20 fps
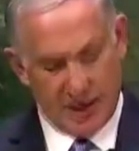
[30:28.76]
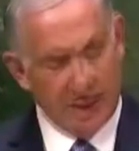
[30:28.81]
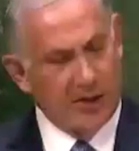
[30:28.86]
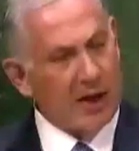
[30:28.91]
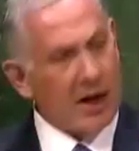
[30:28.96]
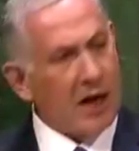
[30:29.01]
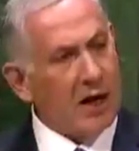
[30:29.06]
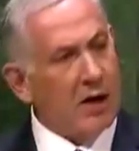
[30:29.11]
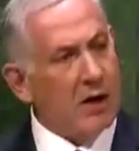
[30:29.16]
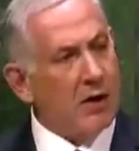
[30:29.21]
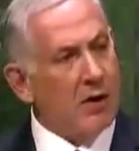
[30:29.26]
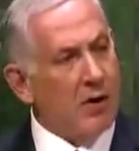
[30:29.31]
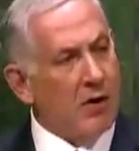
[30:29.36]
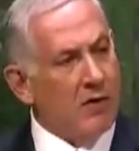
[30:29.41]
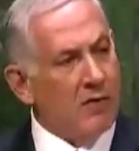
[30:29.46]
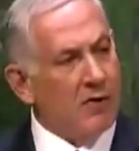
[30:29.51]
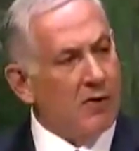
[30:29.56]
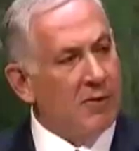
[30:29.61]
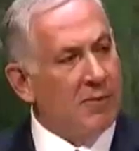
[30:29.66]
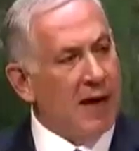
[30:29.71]
taken
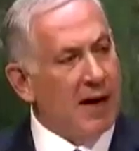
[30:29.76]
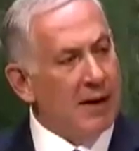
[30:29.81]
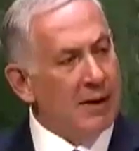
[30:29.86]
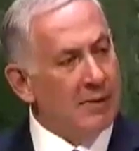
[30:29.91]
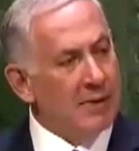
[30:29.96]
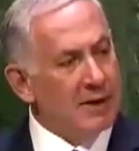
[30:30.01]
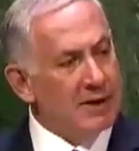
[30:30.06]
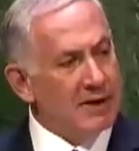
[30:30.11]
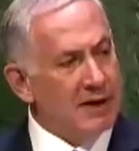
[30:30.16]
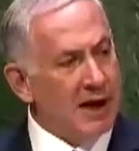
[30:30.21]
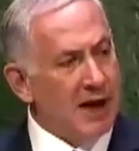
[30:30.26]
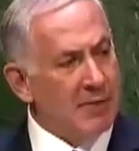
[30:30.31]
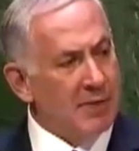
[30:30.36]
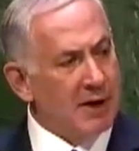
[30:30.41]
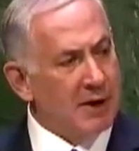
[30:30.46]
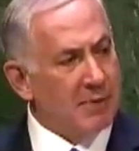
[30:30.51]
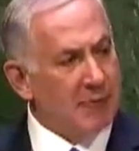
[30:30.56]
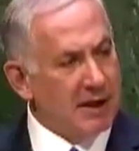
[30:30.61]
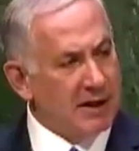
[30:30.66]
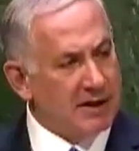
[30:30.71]
over by
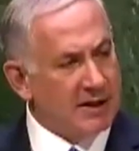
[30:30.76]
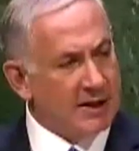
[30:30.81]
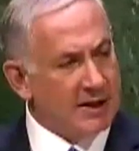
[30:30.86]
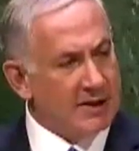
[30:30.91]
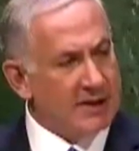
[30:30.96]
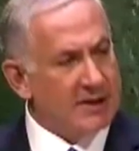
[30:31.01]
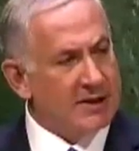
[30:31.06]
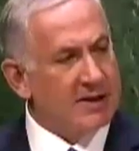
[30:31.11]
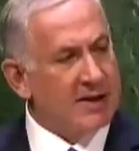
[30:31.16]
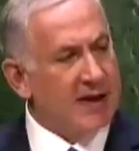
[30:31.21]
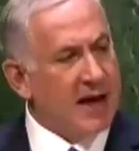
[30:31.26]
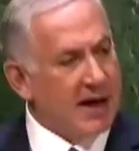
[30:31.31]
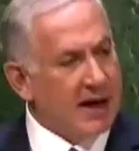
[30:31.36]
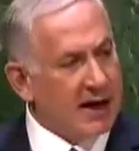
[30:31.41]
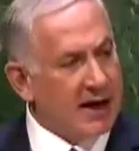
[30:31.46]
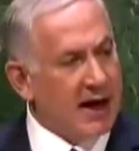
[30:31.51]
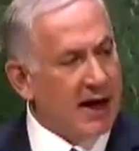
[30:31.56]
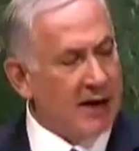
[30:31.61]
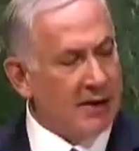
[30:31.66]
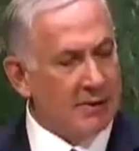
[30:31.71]
Islamic militants yet
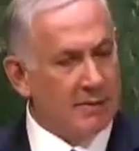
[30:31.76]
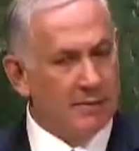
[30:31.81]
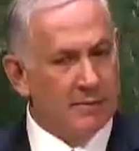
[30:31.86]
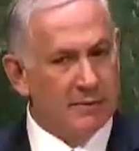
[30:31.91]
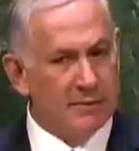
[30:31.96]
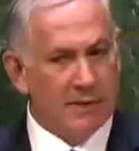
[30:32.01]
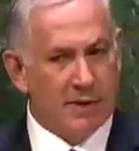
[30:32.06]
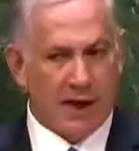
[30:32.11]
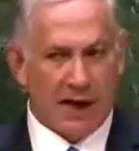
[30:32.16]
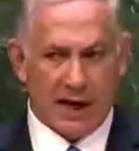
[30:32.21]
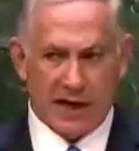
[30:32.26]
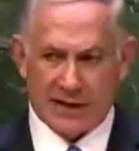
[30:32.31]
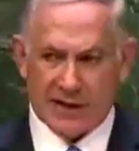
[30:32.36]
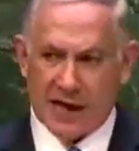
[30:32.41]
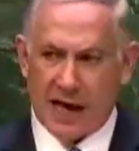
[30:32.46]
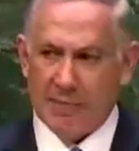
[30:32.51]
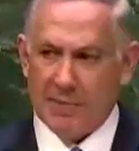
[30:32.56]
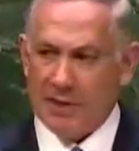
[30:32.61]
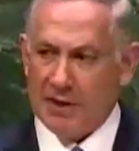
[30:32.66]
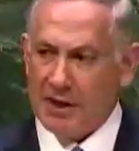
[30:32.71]
again, as
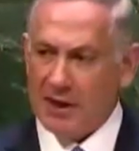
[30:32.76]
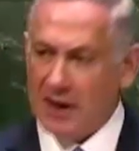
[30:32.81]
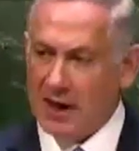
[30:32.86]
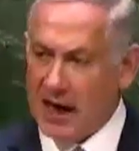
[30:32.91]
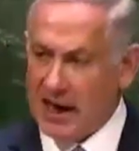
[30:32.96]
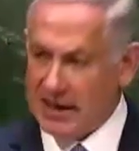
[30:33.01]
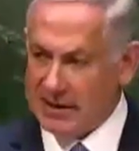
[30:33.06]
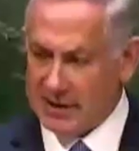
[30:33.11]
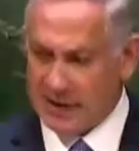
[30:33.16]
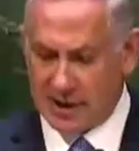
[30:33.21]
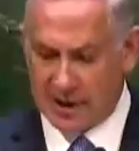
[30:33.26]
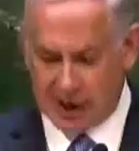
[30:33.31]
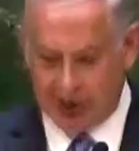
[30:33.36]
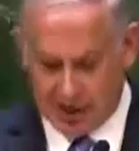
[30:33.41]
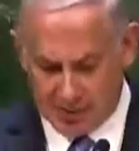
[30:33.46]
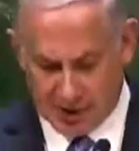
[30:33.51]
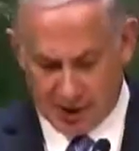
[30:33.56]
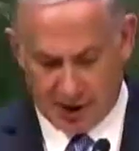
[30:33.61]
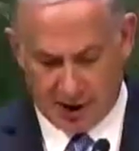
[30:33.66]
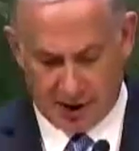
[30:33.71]
happened in Gaza and
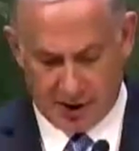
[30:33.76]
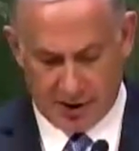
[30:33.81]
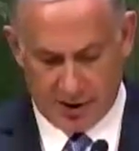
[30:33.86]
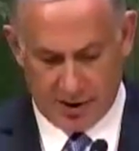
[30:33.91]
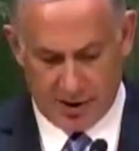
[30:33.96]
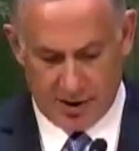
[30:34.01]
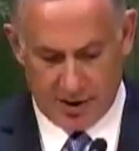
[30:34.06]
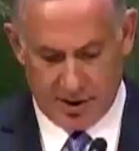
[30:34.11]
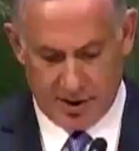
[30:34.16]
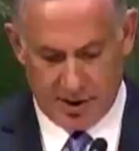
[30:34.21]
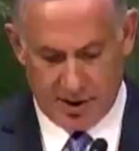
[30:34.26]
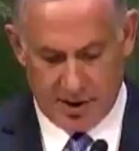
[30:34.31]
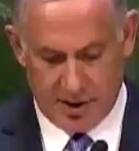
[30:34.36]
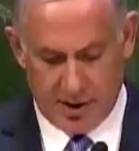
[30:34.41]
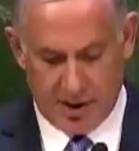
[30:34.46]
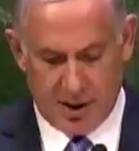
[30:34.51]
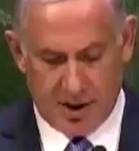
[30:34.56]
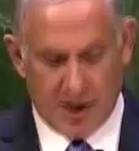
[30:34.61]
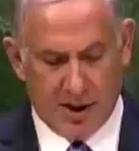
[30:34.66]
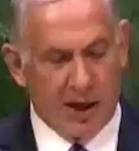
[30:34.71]
Lebanon.
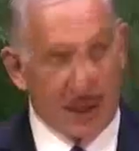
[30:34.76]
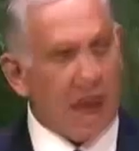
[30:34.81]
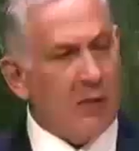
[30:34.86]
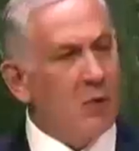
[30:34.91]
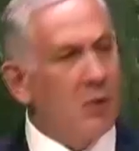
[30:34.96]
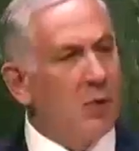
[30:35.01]
That